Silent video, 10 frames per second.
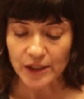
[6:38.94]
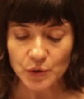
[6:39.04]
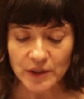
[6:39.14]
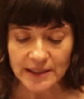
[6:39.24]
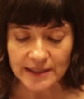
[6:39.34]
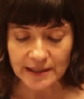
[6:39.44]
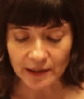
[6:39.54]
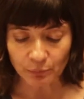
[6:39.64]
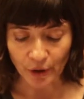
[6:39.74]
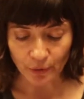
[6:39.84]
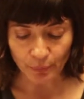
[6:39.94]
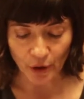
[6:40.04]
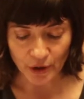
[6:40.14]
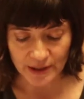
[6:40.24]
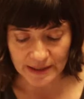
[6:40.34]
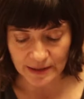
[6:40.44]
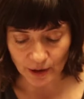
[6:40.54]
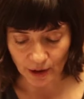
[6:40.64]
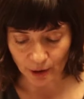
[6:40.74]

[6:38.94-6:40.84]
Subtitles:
Trees and parks